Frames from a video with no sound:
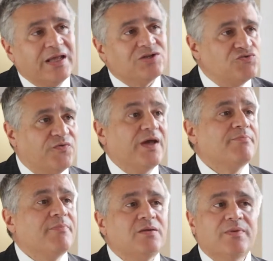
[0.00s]
In actual
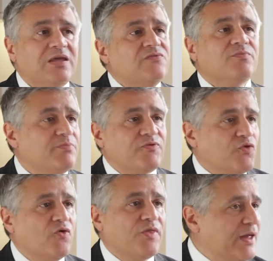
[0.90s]
fact, maybe even
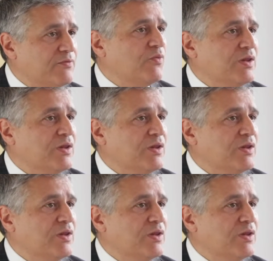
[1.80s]
before that,